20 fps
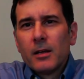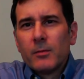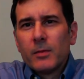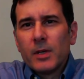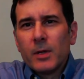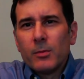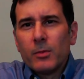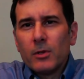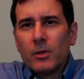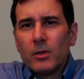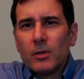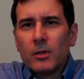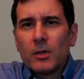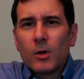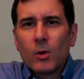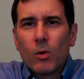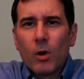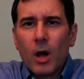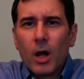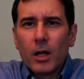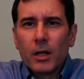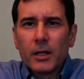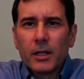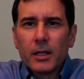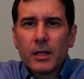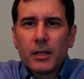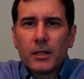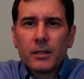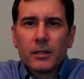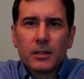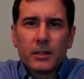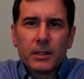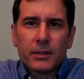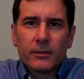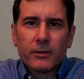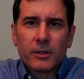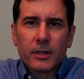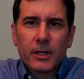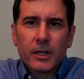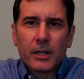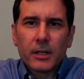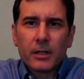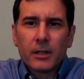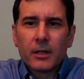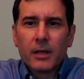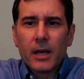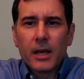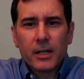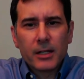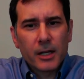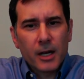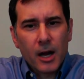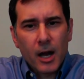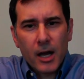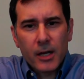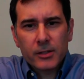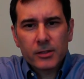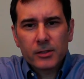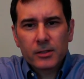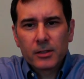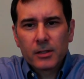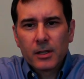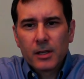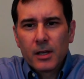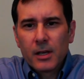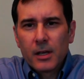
people, quality, delivery, and cost.